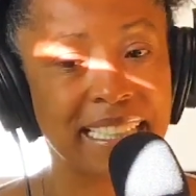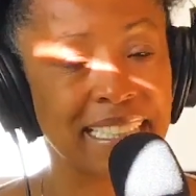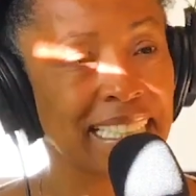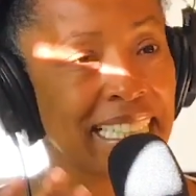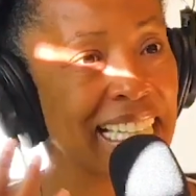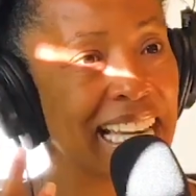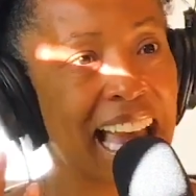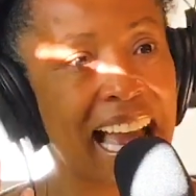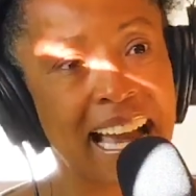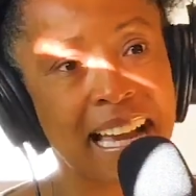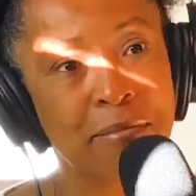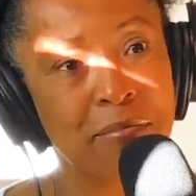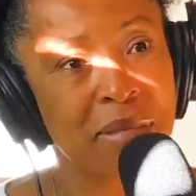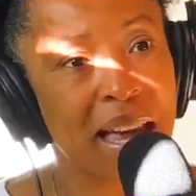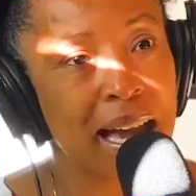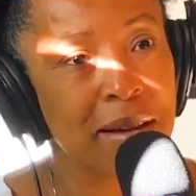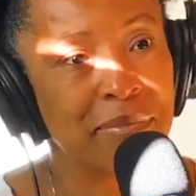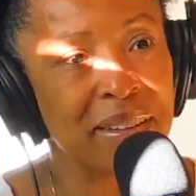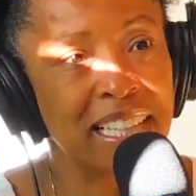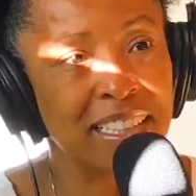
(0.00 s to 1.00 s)
Like, I'm
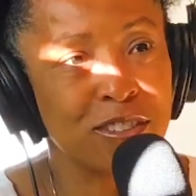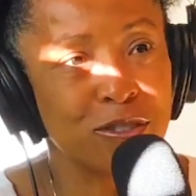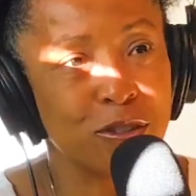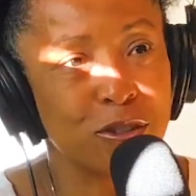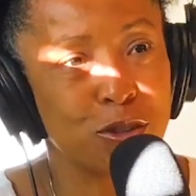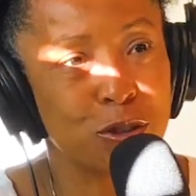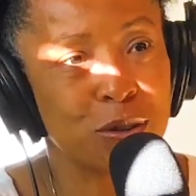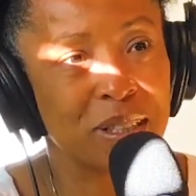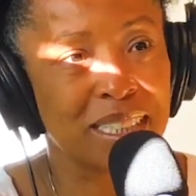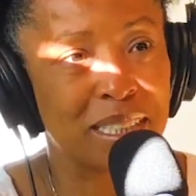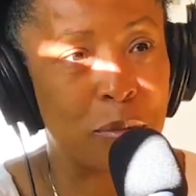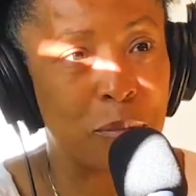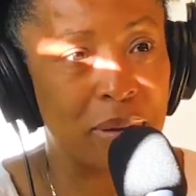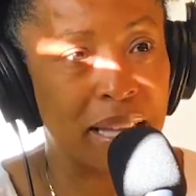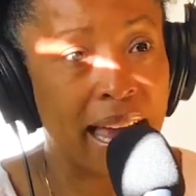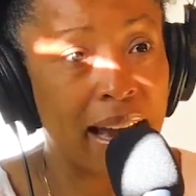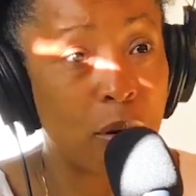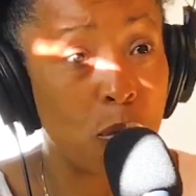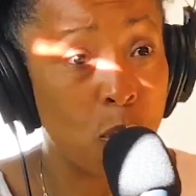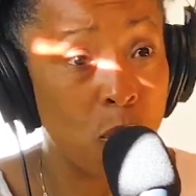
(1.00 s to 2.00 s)
not so sure as a
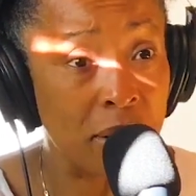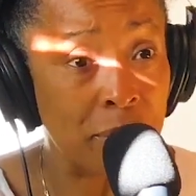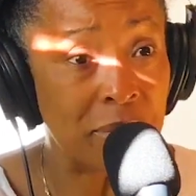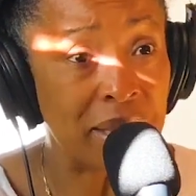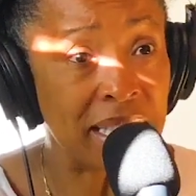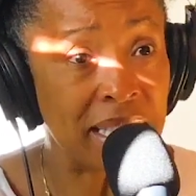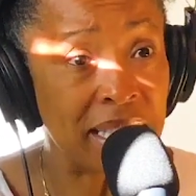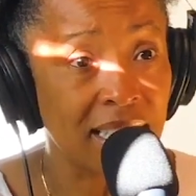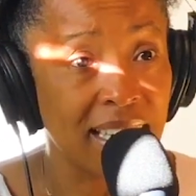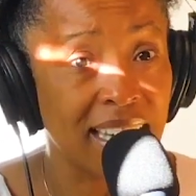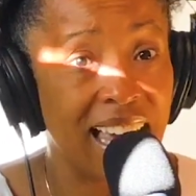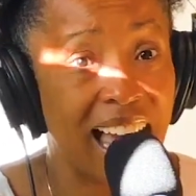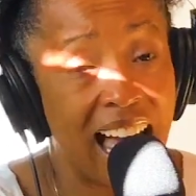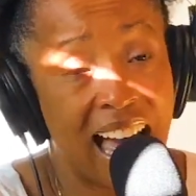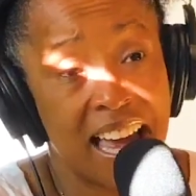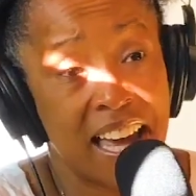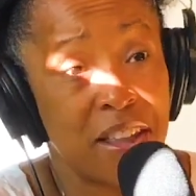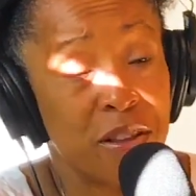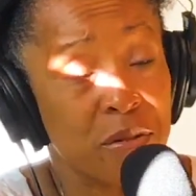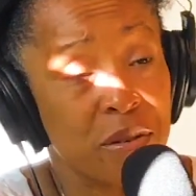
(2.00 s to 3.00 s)
Black woman,
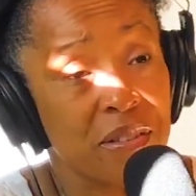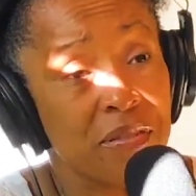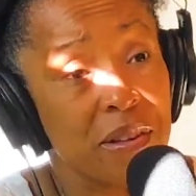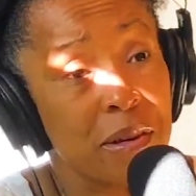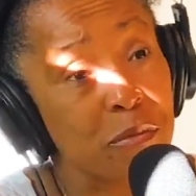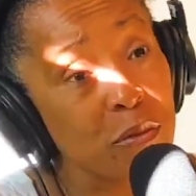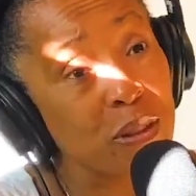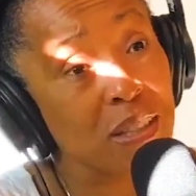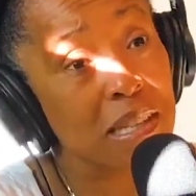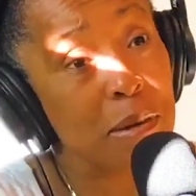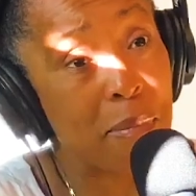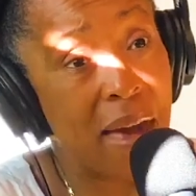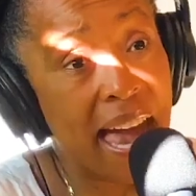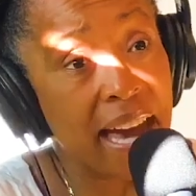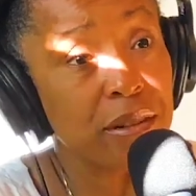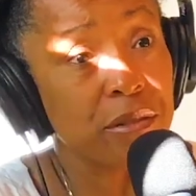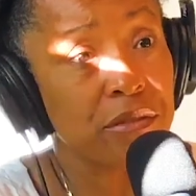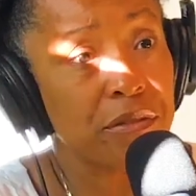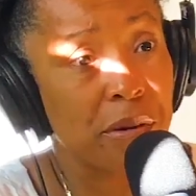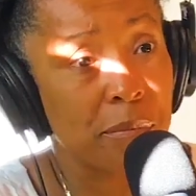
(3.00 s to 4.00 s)
either of them really
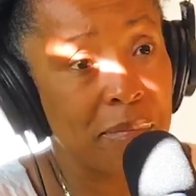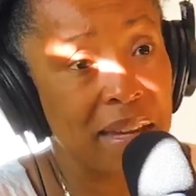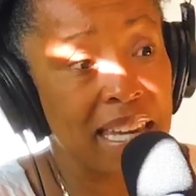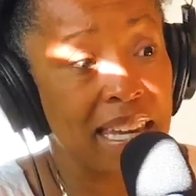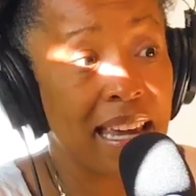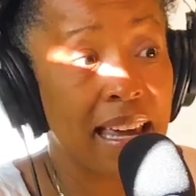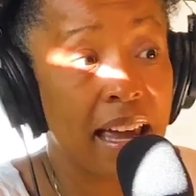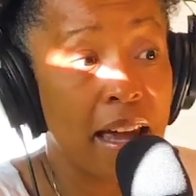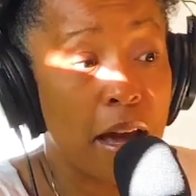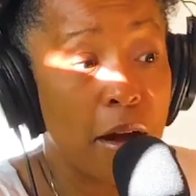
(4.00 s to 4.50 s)
matter for me.